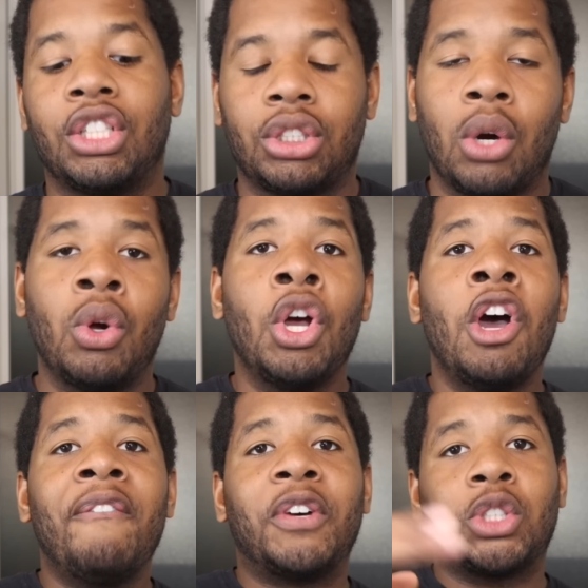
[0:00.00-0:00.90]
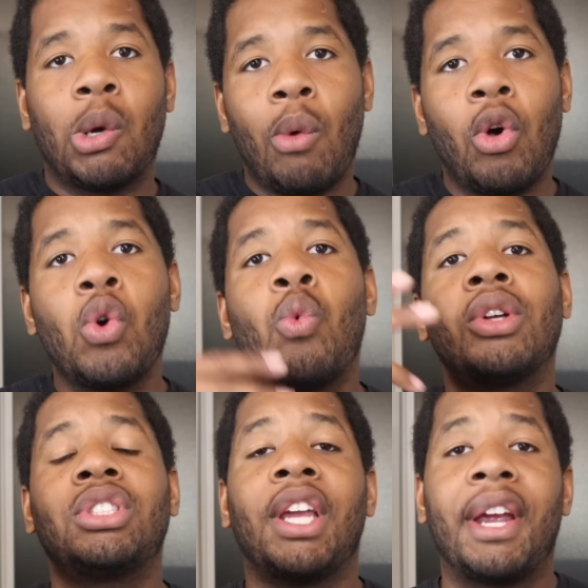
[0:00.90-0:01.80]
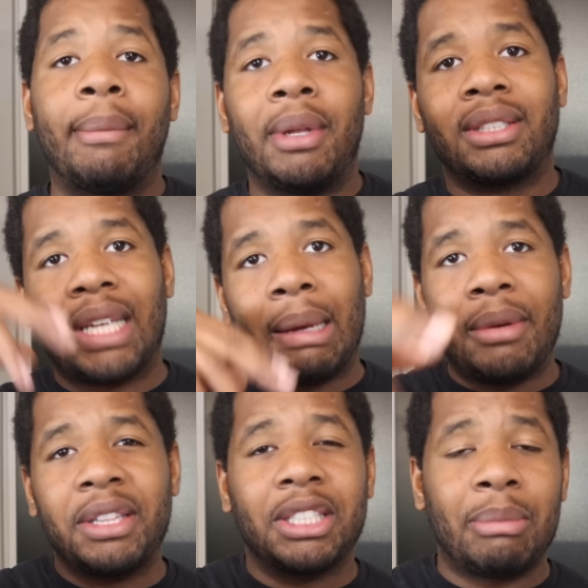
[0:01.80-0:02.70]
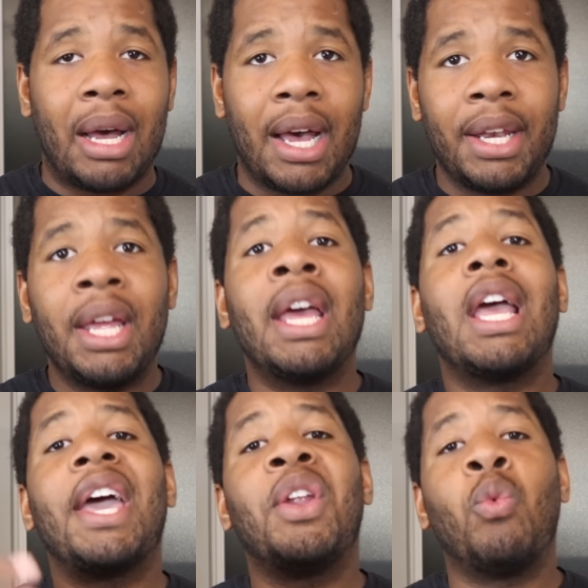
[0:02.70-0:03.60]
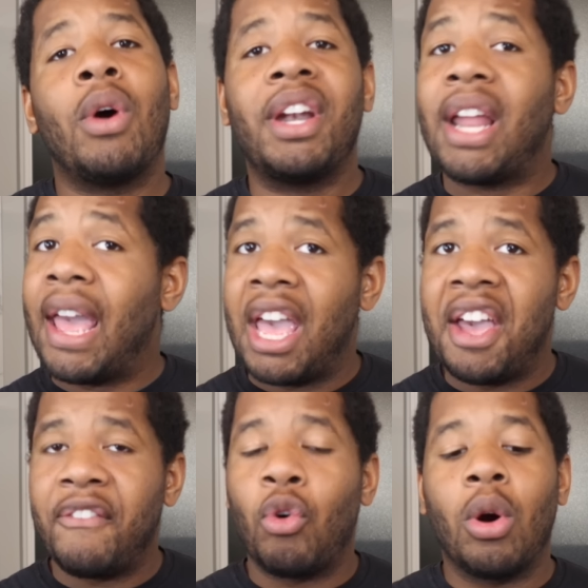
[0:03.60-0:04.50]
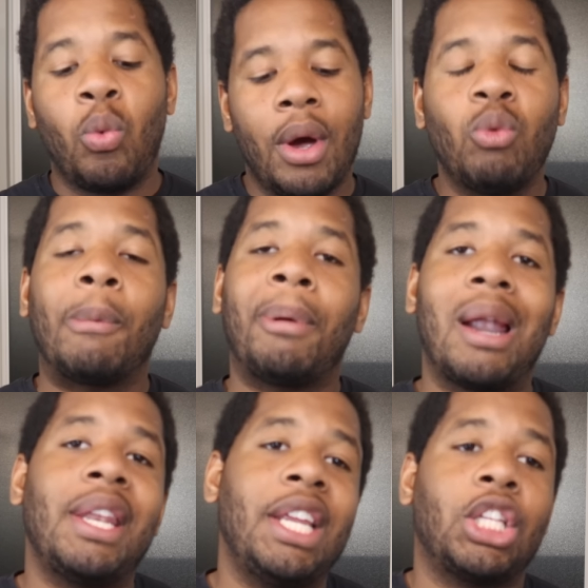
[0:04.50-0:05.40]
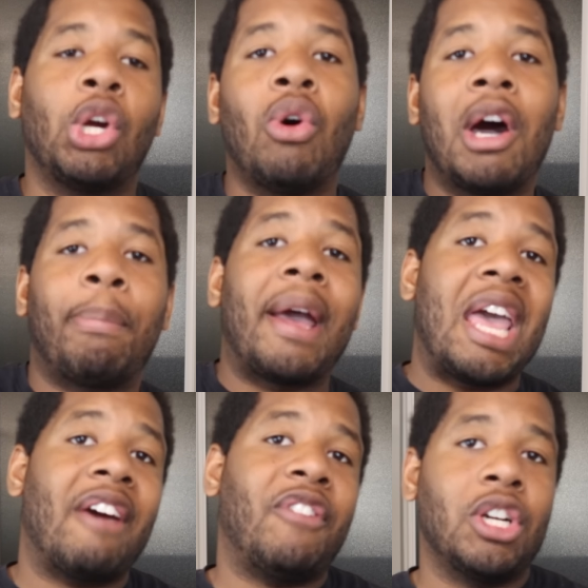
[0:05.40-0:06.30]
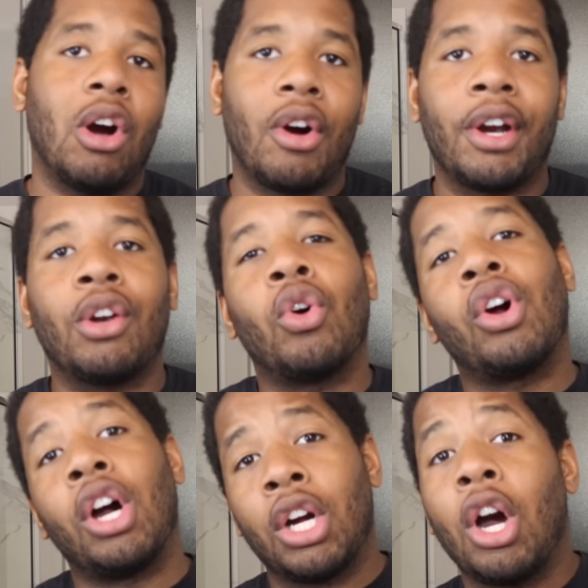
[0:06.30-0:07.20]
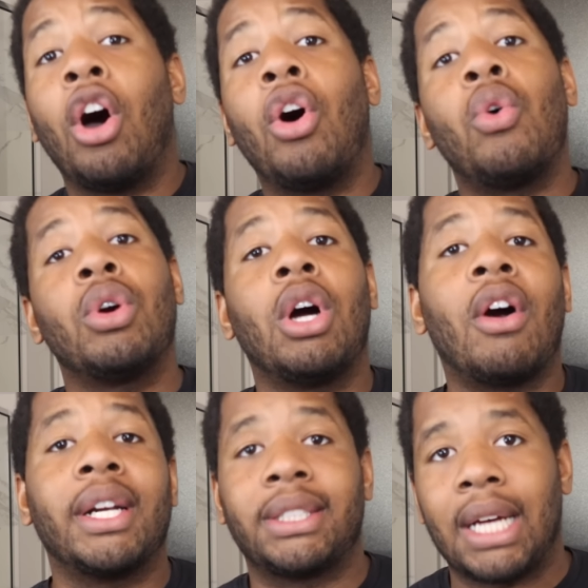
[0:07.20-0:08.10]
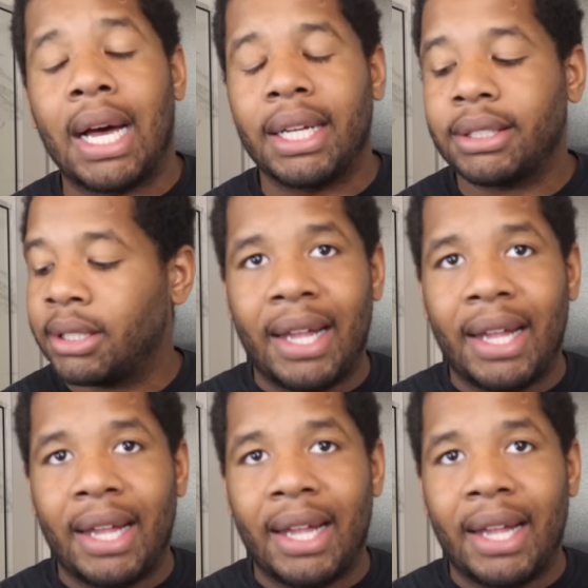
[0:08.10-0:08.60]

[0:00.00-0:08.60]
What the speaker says: So for someone who wants their hair to be the same length as mine, at a 1.5 or a 1 would probably need to go up a half a guard or a whole guard size.